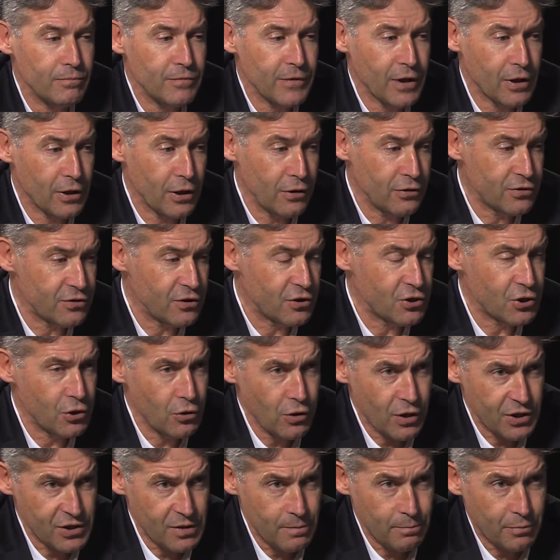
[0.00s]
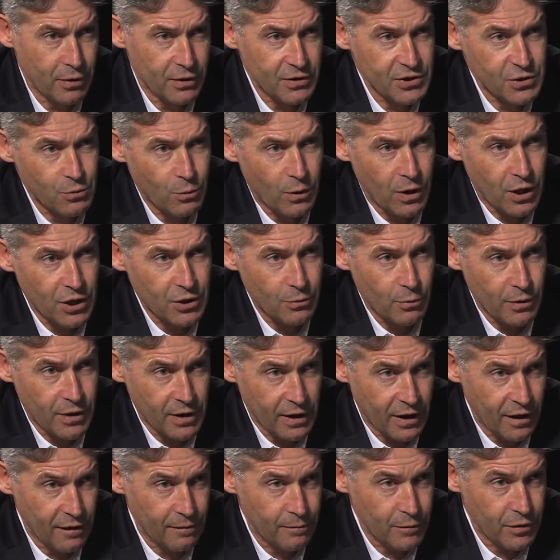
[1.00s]
close to 2 years in Botswana with the
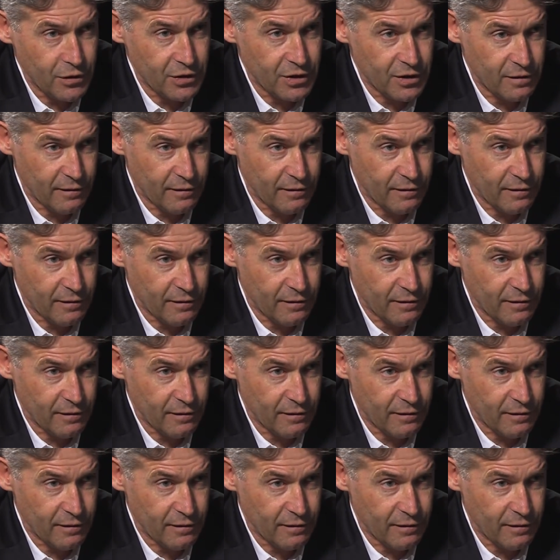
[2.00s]
government